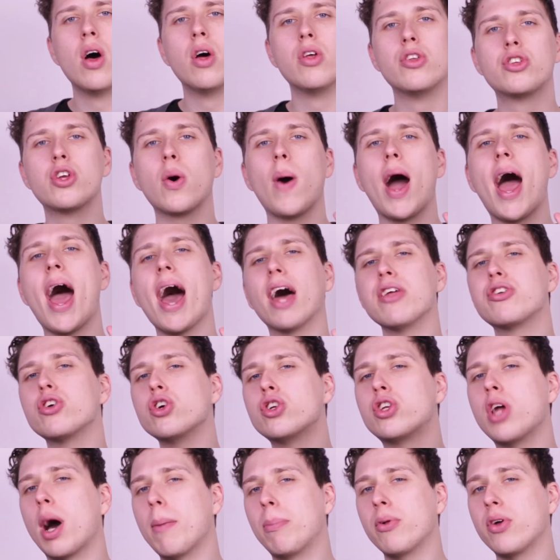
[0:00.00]
So as you're
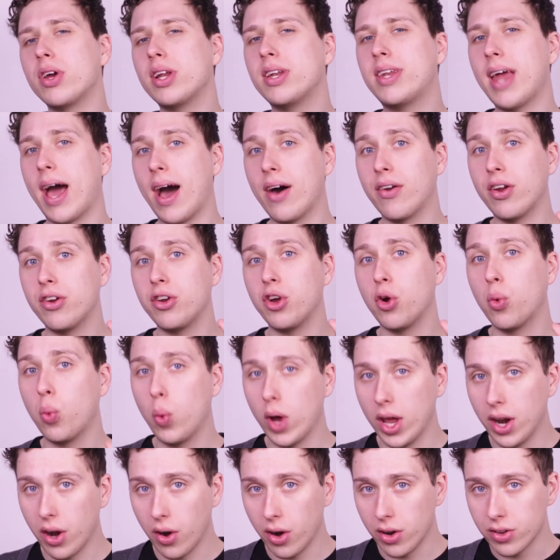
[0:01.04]
doubling down on your
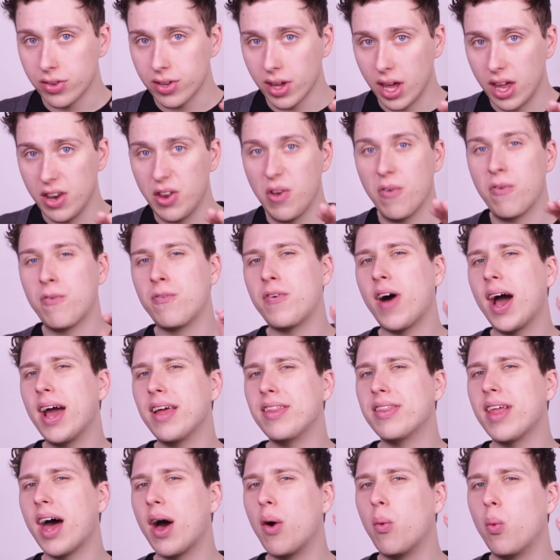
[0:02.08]
winners and you
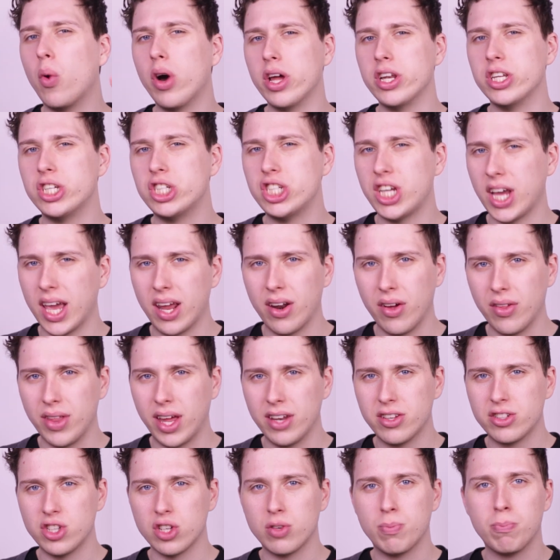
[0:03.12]
find that one channel
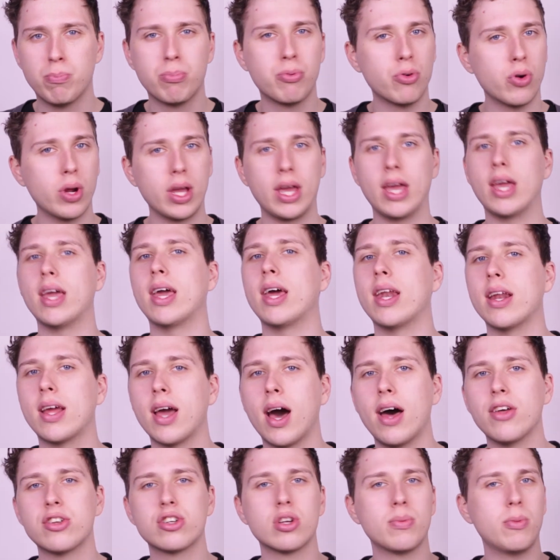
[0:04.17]
that's just bringing in
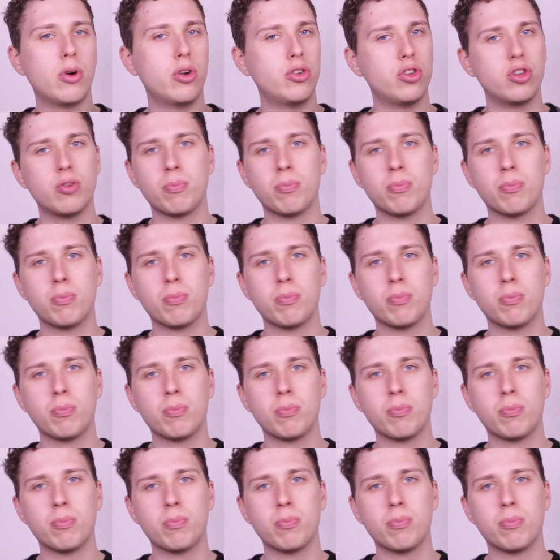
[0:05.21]
customers,